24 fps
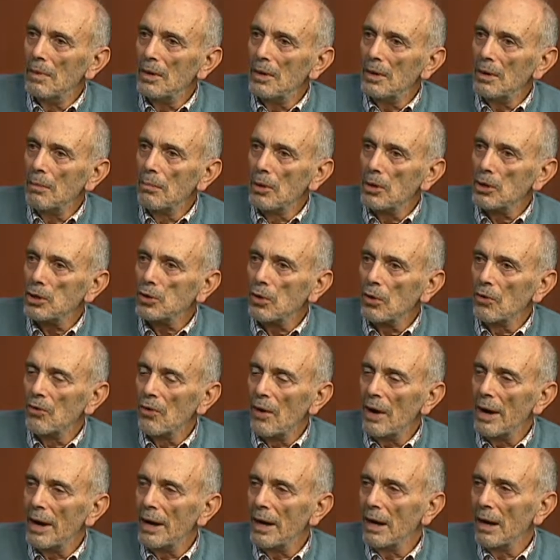commercial
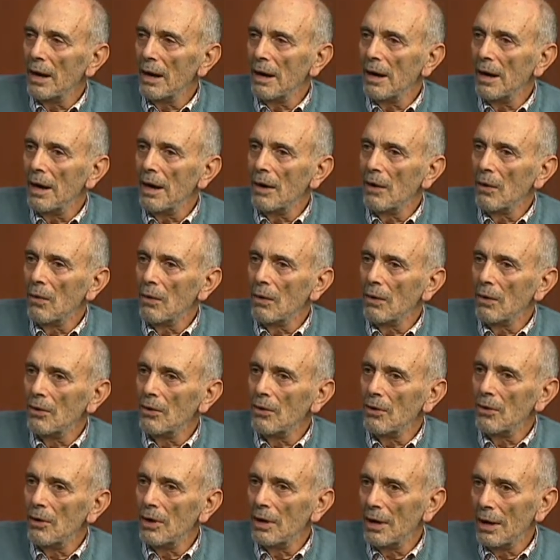dry cleaning or
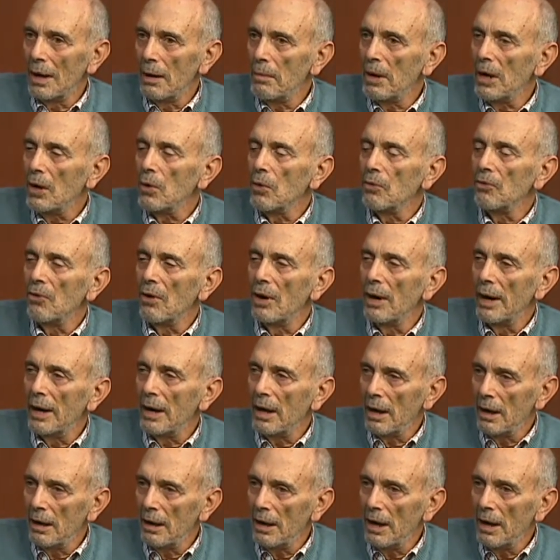chemical dry
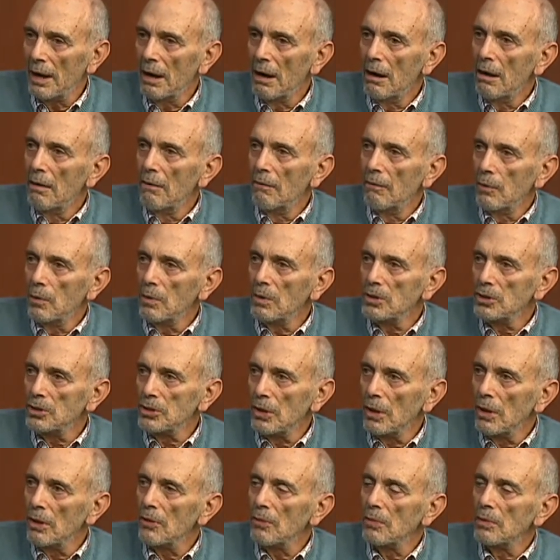cleaning, Fuller's
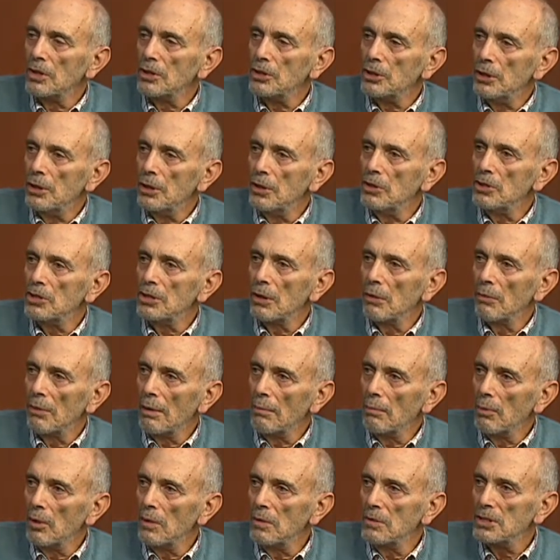Earth was used to
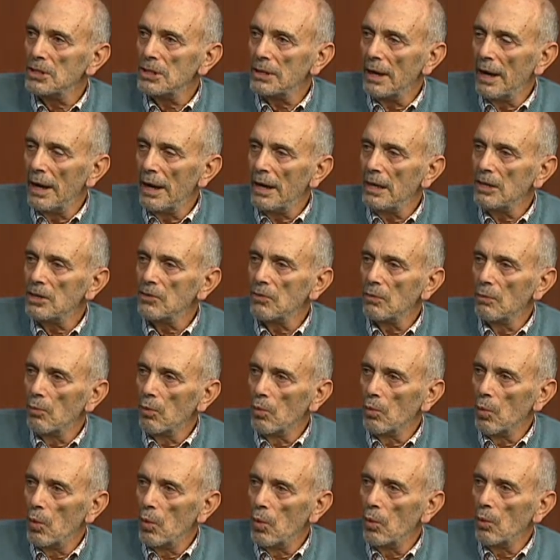remove stains from
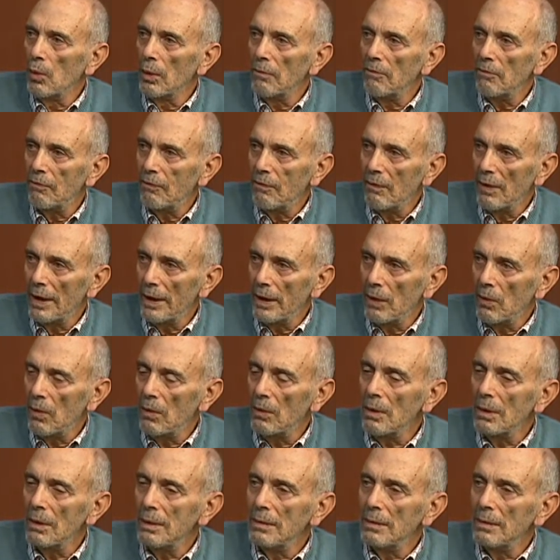wool and flannel.